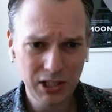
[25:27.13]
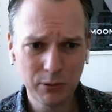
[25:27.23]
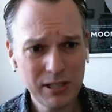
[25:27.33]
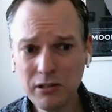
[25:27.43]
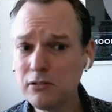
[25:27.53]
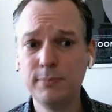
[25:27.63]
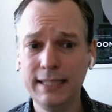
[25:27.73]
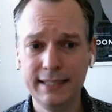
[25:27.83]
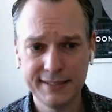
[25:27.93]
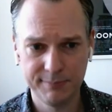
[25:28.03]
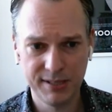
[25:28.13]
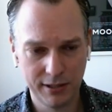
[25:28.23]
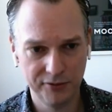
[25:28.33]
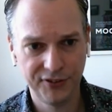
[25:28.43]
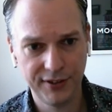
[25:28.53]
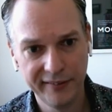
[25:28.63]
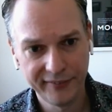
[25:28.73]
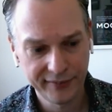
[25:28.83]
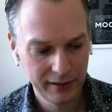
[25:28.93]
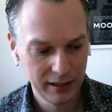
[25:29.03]
You know, we don't completely dismiss cold
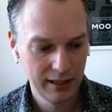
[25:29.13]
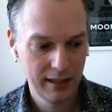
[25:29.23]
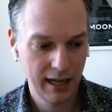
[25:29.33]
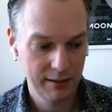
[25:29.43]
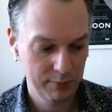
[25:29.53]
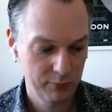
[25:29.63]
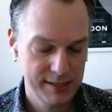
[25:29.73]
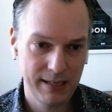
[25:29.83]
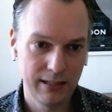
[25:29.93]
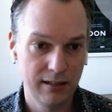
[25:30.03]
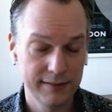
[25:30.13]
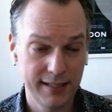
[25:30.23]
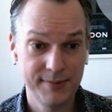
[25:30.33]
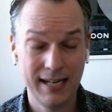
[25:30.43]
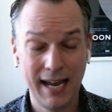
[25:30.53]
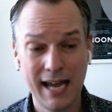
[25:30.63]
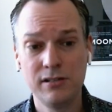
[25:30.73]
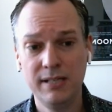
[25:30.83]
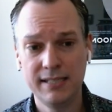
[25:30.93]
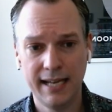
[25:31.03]
starts, and we spend a lot of time saying how
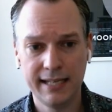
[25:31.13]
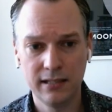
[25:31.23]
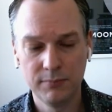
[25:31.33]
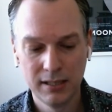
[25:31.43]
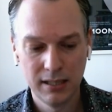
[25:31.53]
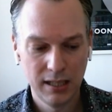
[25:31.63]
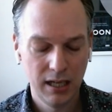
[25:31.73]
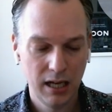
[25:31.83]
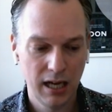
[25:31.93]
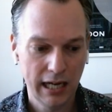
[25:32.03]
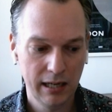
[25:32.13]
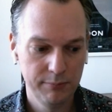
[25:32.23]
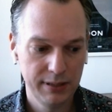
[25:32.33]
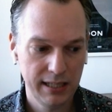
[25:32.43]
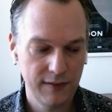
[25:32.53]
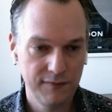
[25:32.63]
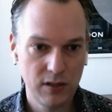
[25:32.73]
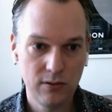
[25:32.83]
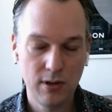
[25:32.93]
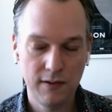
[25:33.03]
you mitigate them. But if
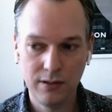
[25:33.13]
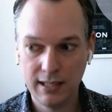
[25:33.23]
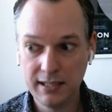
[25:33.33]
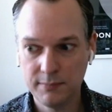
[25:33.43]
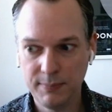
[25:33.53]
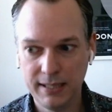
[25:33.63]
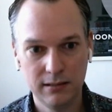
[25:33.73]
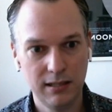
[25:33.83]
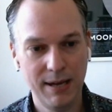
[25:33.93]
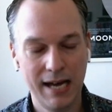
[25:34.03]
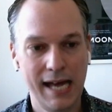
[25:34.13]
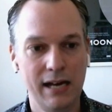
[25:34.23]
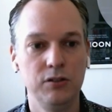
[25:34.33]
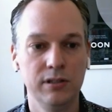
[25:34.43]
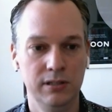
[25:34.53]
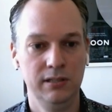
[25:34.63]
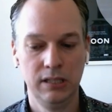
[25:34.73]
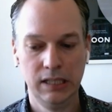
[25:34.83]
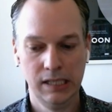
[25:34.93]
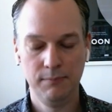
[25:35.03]
you think a bit about how you're going to
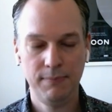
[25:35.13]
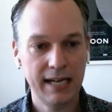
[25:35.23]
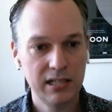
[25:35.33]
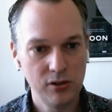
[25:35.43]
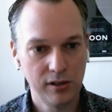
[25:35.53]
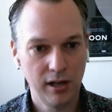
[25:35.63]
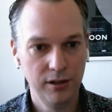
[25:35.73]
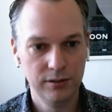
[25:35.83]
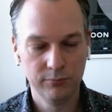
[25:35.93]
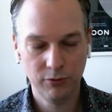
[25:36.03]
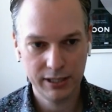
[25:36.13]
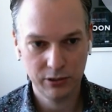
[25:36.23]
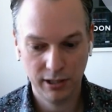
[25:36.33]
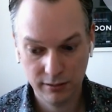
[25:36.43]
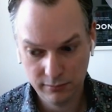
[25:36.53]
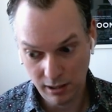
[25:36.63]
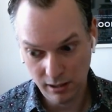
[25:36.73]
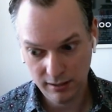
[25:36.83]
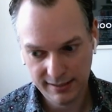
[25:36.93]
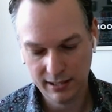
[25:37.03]
package your code and write your code and
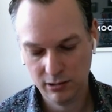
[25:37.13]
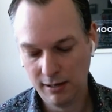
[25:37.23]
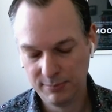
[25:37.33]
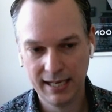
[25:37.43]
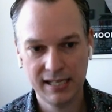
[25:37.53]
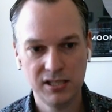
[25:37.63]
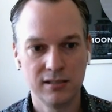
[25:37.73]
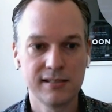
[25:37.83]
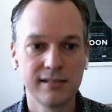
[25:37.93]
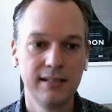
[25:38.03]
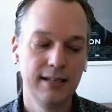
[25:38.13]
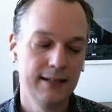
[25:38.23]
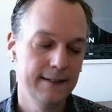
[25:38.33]
architect your applications,